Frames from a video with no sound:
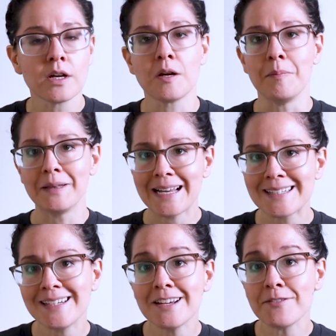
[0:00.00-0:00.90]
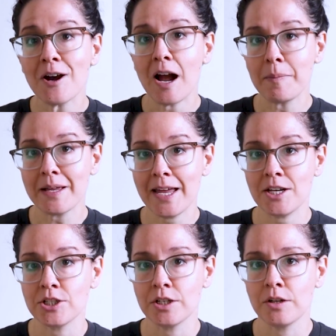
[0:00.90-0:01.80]
complexity of your
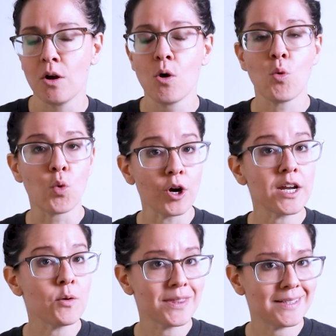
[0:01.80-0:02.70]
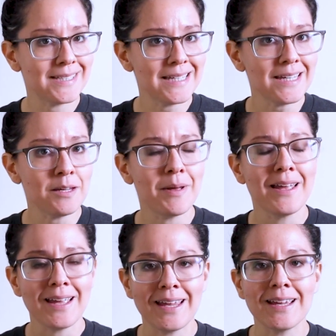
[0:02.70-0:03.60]
application, working with a team,
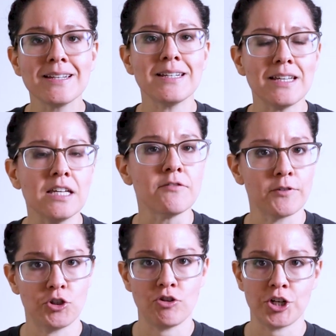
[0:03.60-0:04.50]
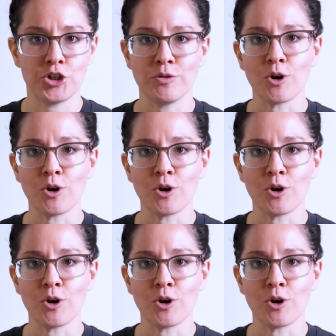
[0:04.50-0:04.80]
and infrastructure